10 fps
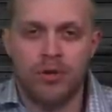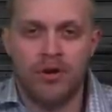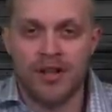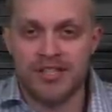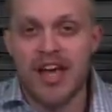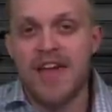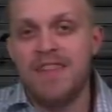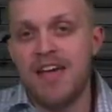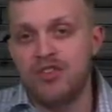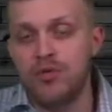bonus
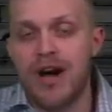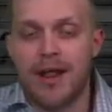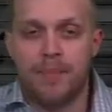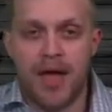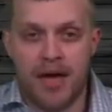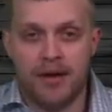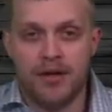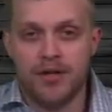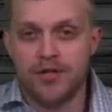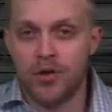that you gotta pay.
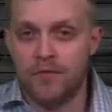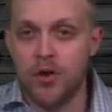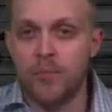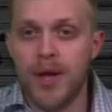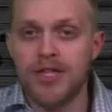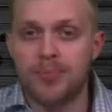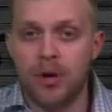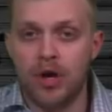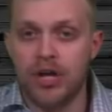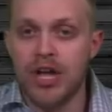So if you're
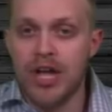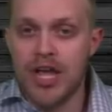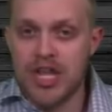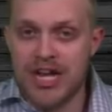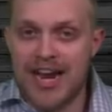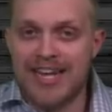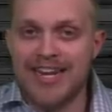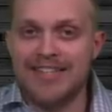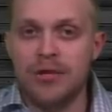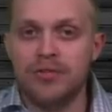Pittsburgh, you gotta
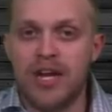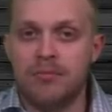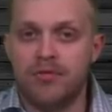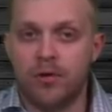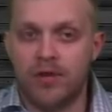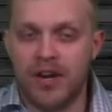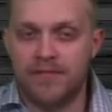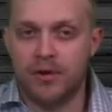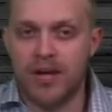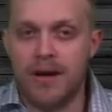get a deal done before the N
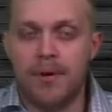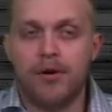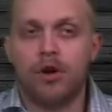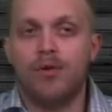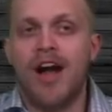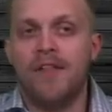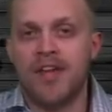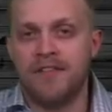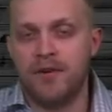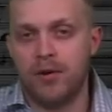F L Combine or around
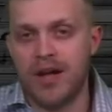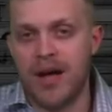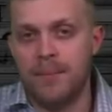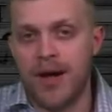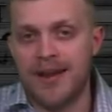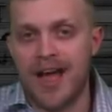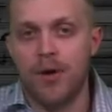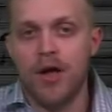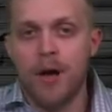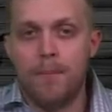the N F L Combine.
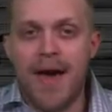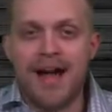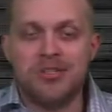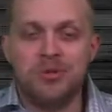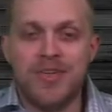Now, back to